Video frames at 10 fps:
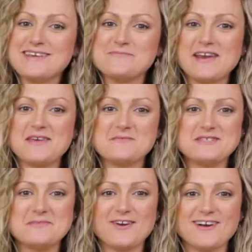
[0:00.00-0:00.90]
my name is
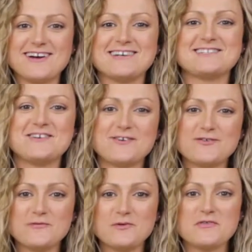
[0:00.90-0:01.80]
Mera
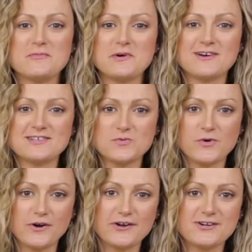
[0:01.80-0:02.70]
Cosgrove with Mera's
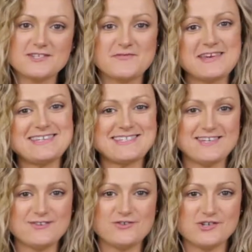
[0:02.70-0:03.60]
Warriors Fitness
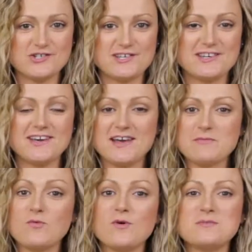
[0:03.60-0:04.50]
and Nutrition. I'm
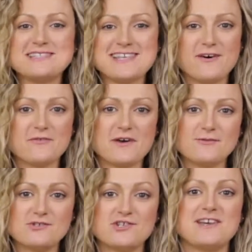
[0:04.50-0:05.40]
a woman's health
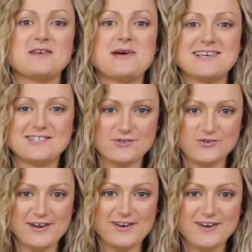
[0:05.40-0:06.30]
coach and master
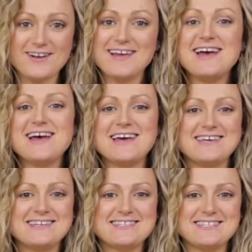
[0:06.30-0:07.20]
trainer,
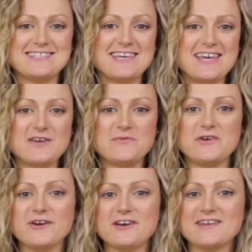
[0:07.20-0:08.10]
and today we
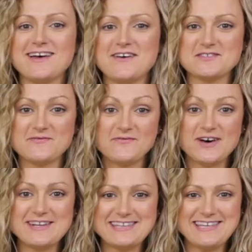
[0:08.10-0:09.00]
are going to have some
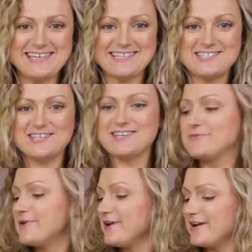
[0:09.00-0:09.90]
fun in the
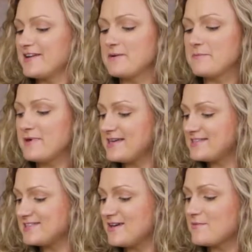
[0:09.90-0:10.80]
kitchen. We are going to make
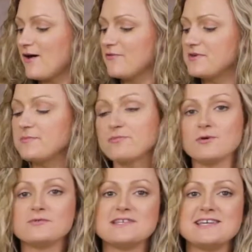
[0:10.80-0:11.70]
some healthy
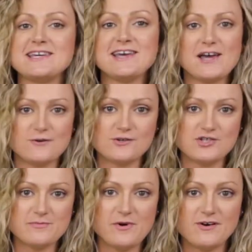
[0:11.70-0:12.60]
protein
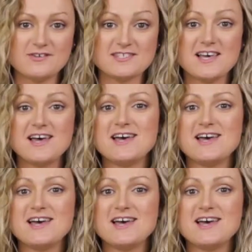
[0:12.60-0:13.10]
energy balls.